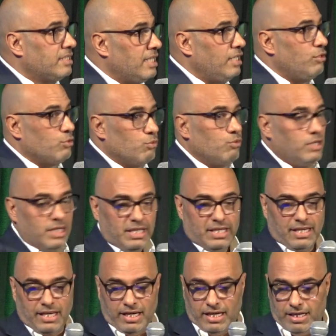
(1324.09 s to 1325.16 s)
tell you,
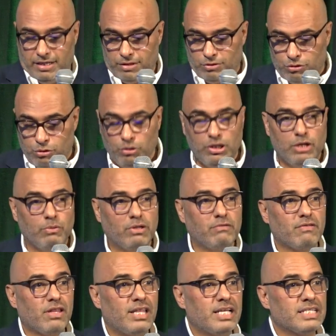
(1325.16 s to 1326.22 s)
truly, one
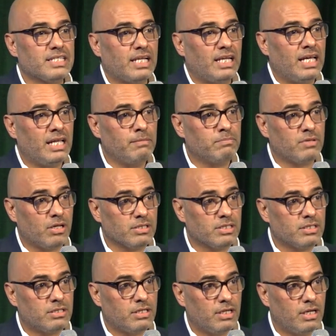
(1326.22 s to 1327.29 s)
of the things that helped
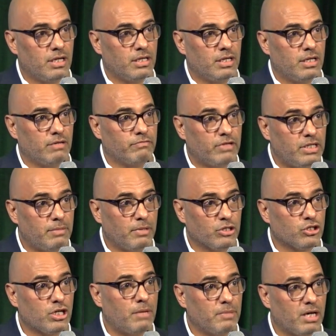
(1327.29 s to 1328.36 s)
us very
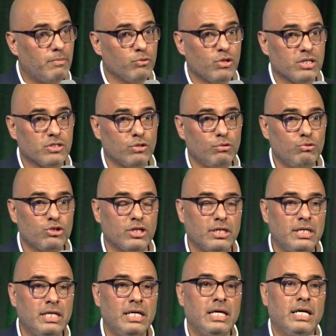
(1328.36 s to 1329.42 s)
much coming up with a
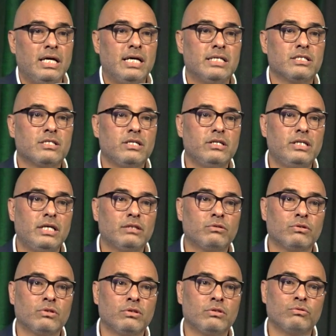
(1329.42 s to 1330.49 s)
solution is turning
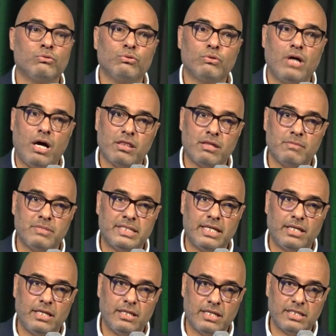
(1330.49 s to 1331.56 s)
to Gotham
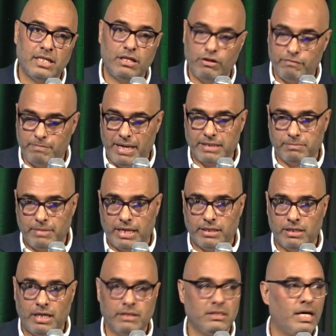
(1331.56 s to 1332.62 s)
City, the city of Batman.
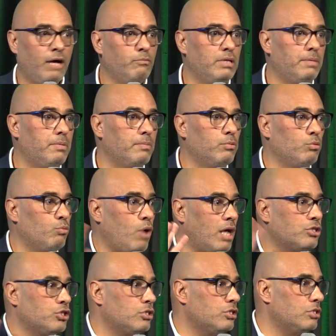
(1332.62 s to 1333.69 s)
How many people
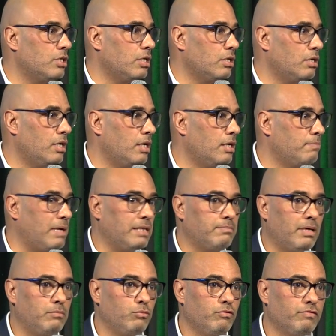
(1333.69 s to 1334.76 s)
watch
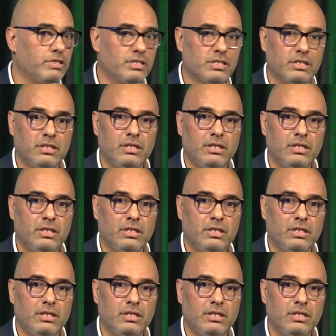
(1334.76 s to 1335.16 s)
Batman movies?